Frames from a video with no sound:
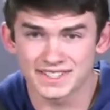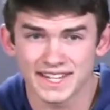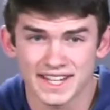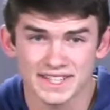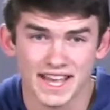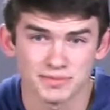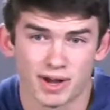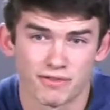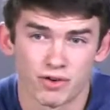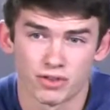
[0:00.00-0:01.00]
States has
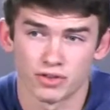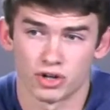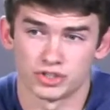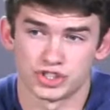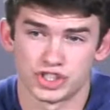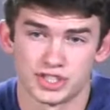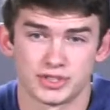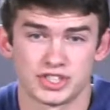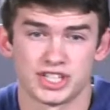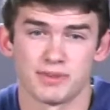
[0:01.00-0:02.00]
by far the largest
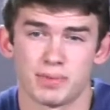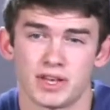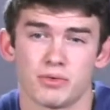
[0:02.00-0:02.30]
GDP